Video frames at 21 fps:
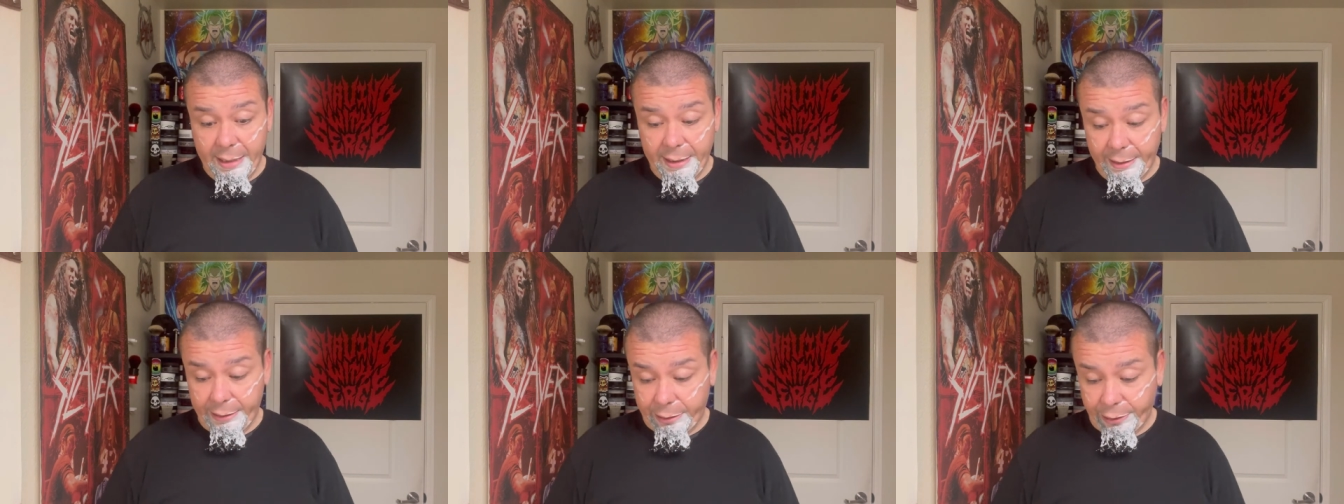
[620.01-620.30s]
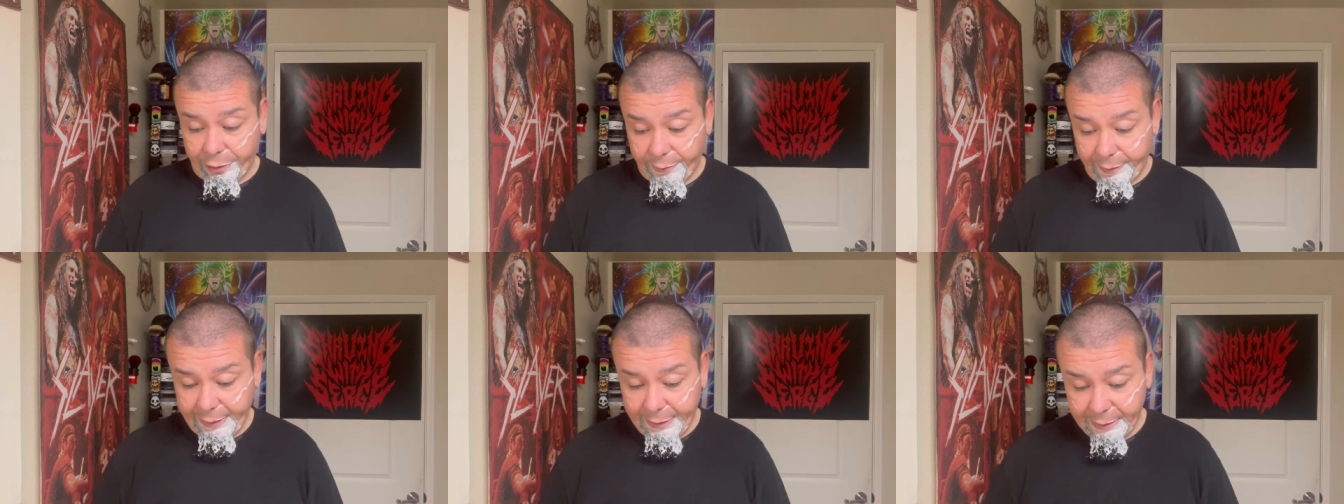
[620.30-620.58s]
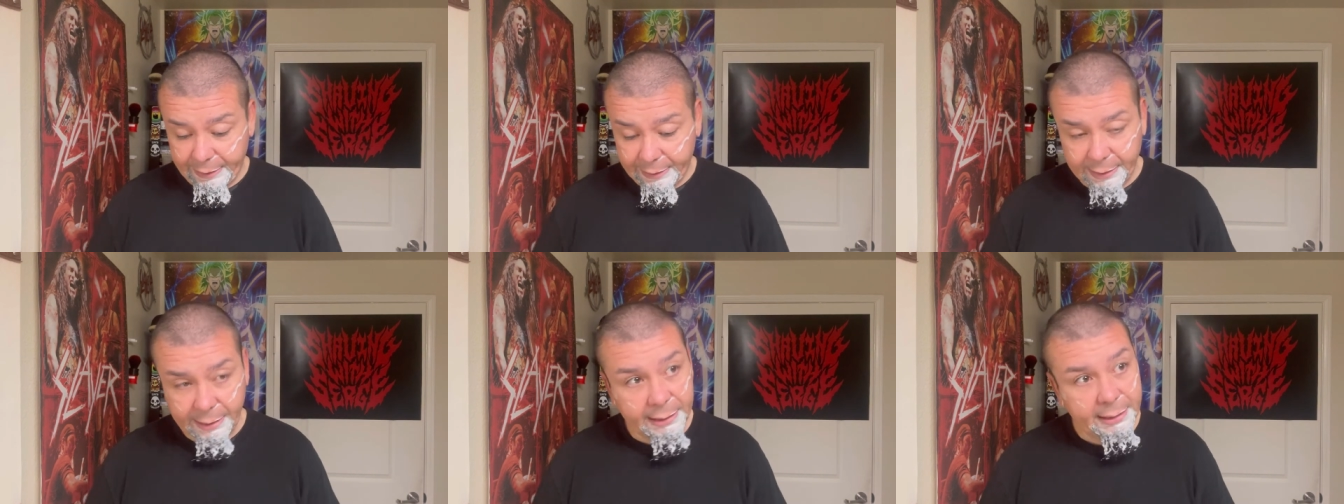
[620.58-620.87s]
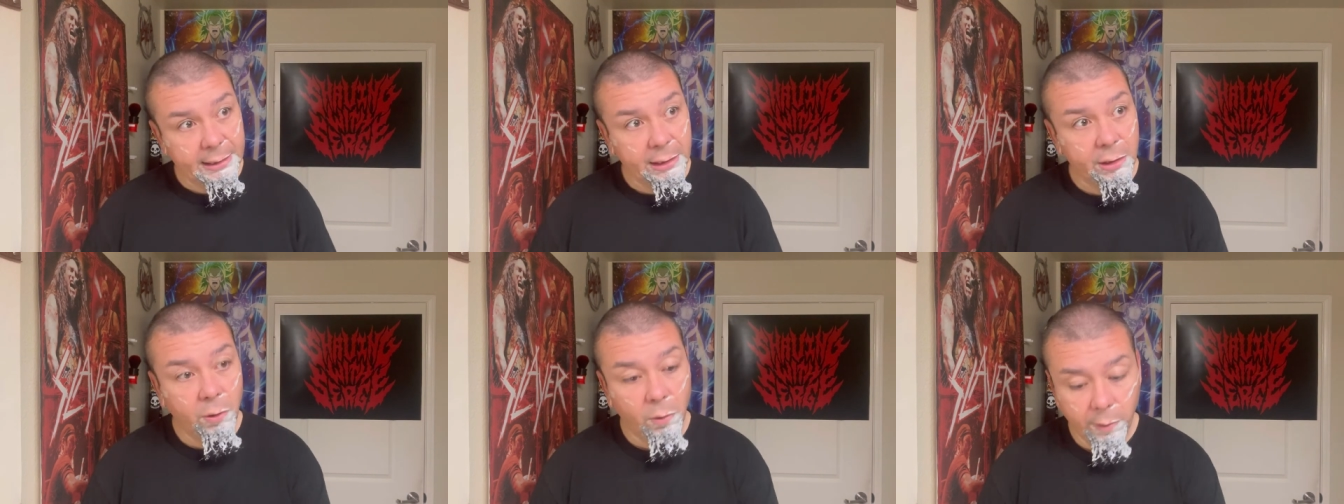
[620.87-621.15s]
the trees, the
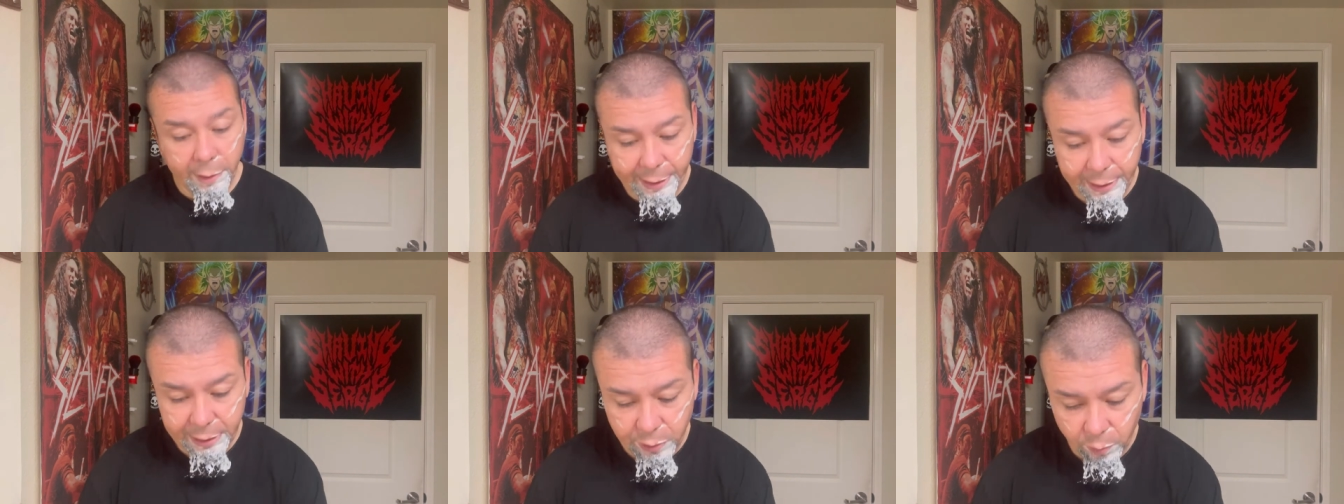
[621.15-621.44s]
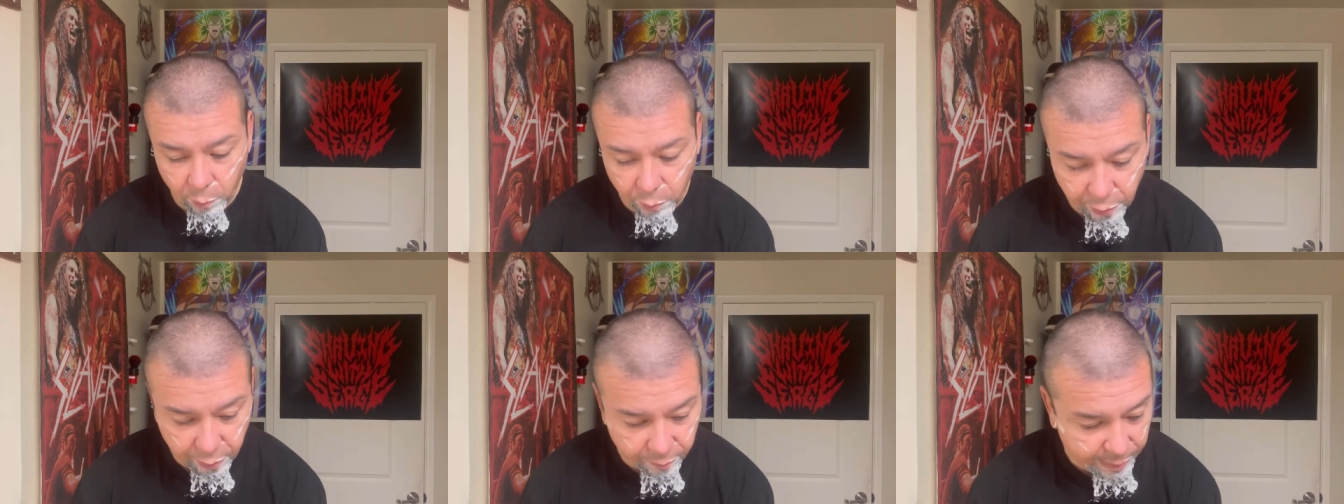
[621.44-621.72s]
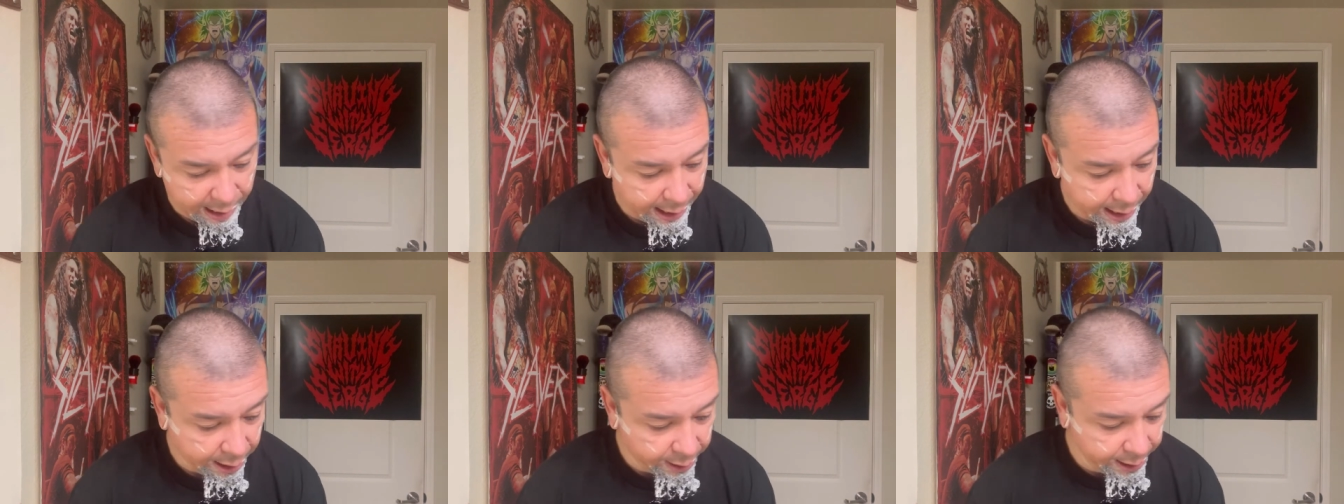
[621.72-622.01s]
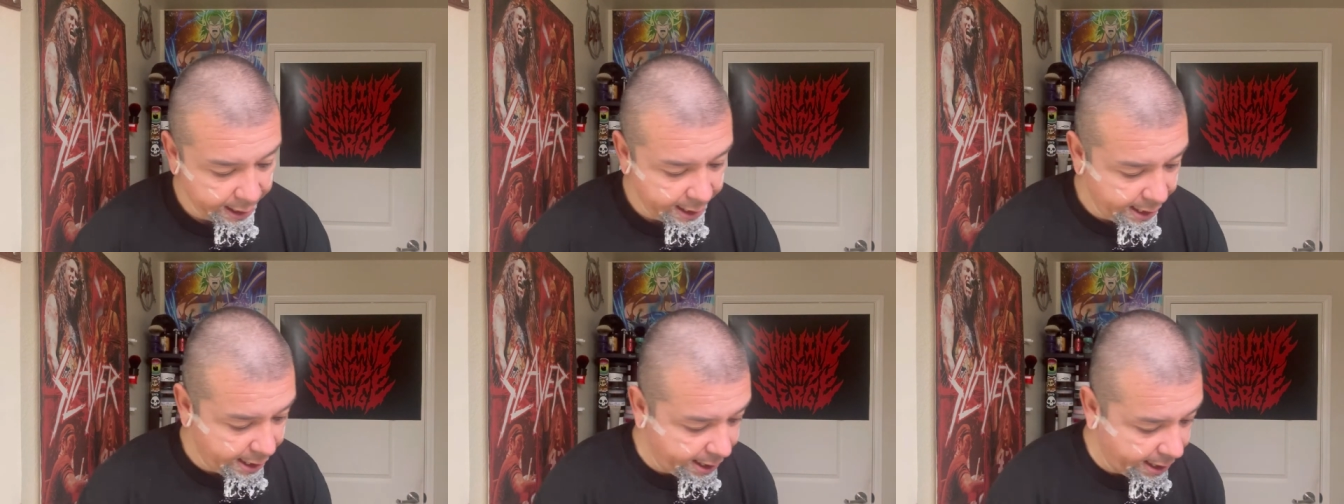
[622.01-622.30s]
sequoias were about
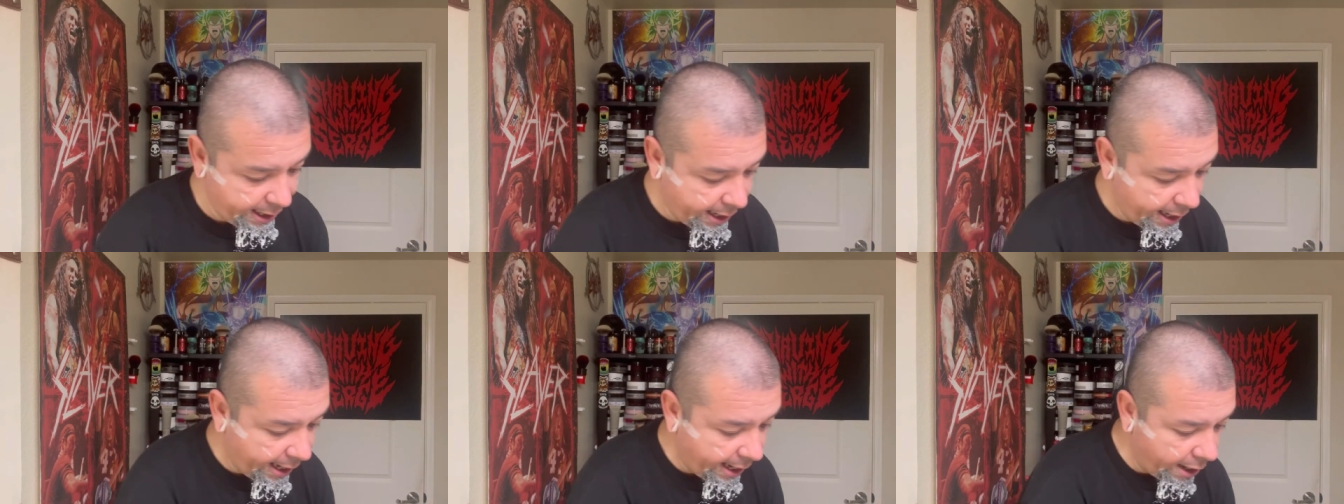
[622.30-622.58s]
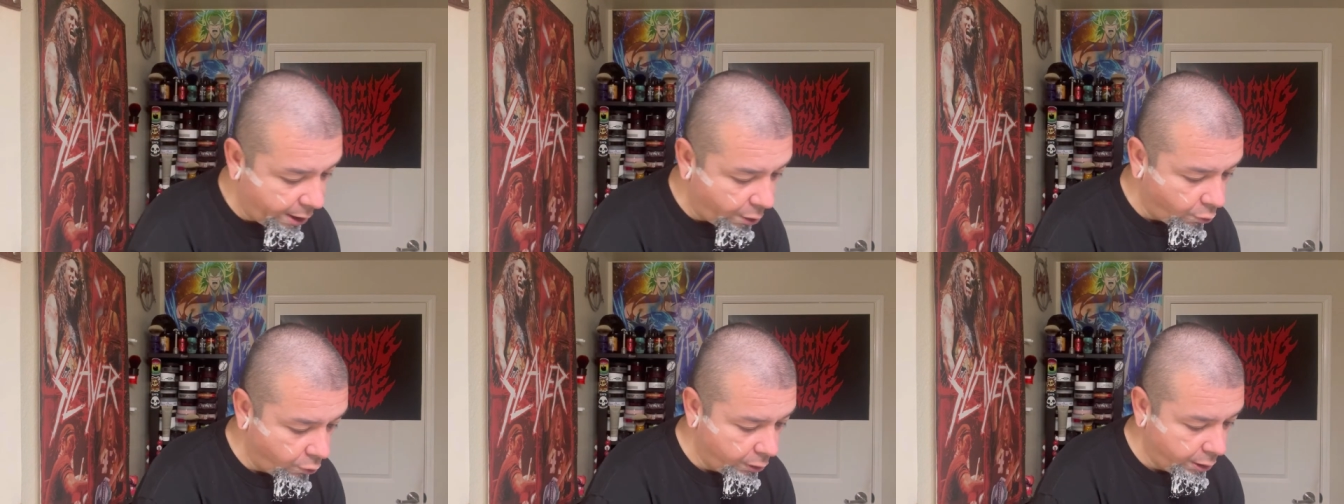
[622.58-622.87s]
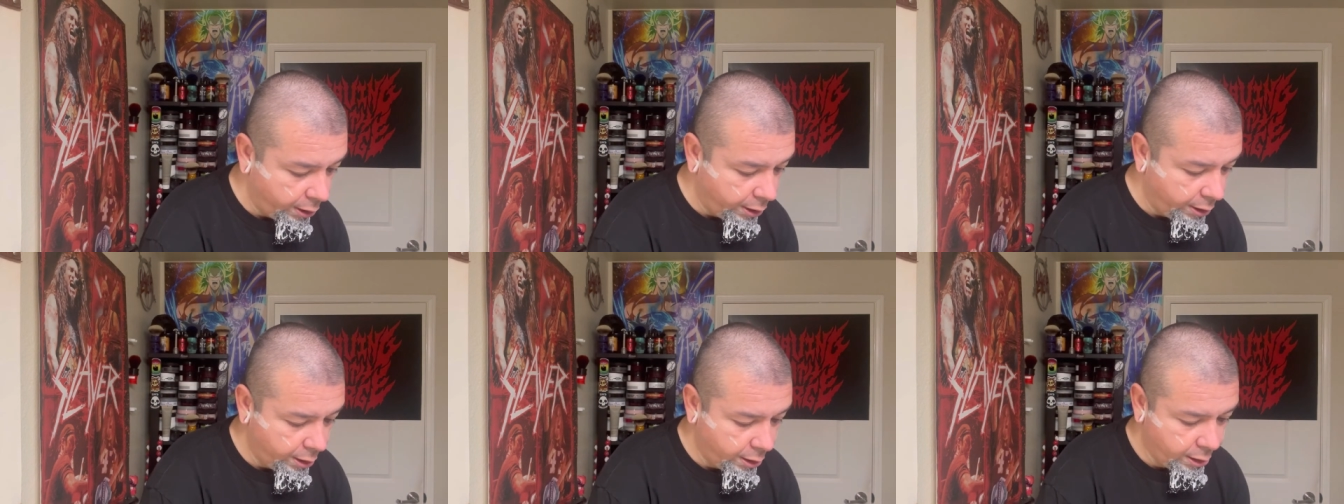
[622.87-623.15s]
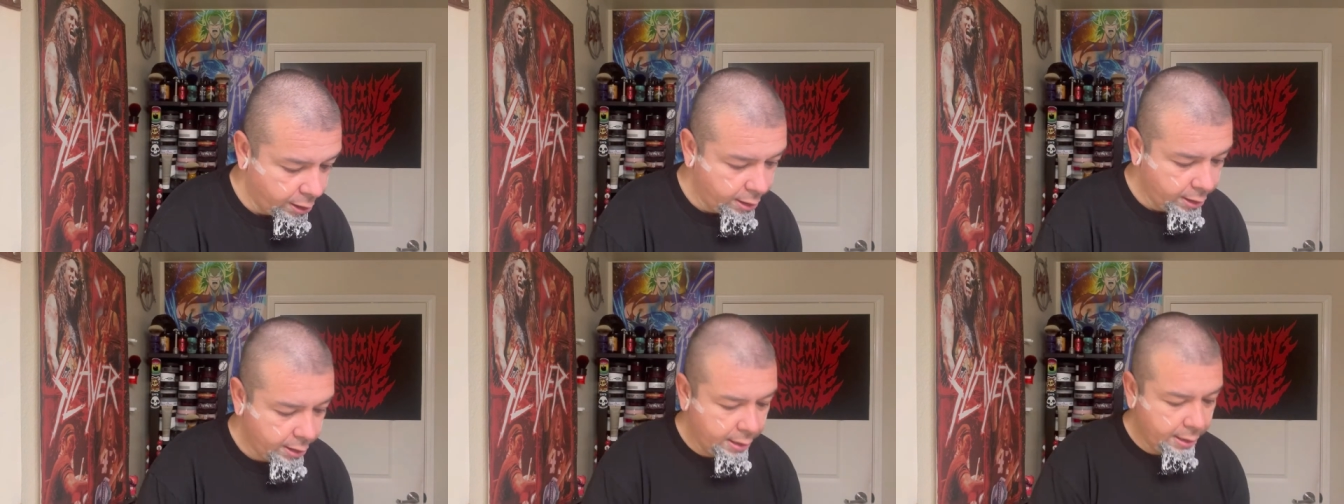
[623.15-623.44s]
an hour,